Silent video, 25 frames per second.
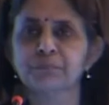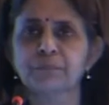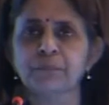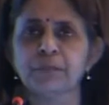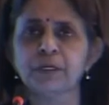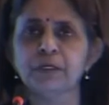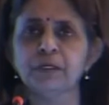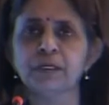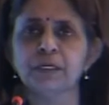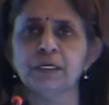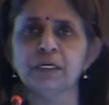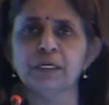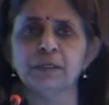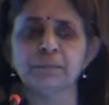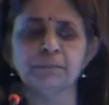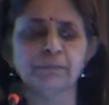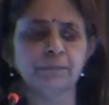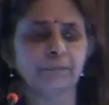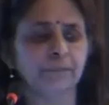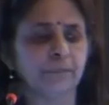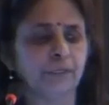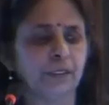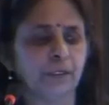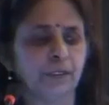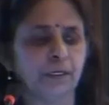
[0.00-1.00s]

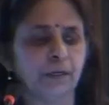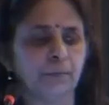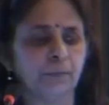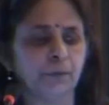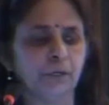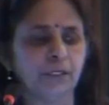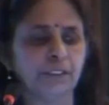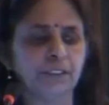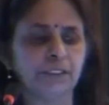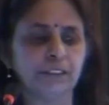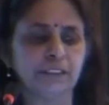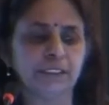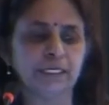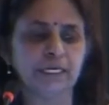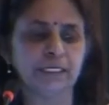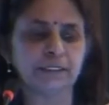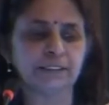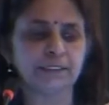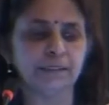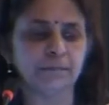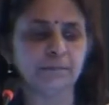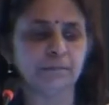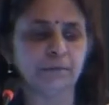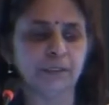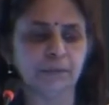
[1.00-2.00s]
appointed the
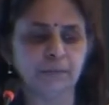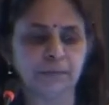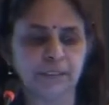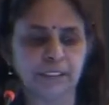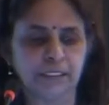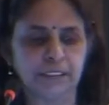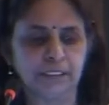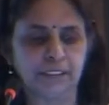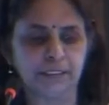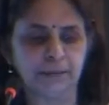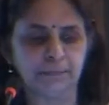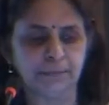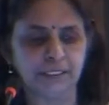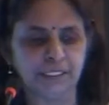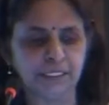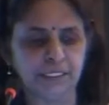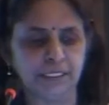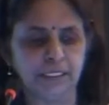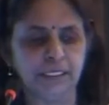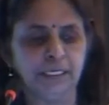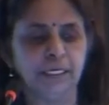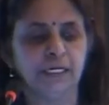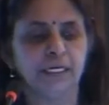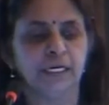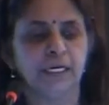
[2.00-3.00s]
Asim Burman Committee,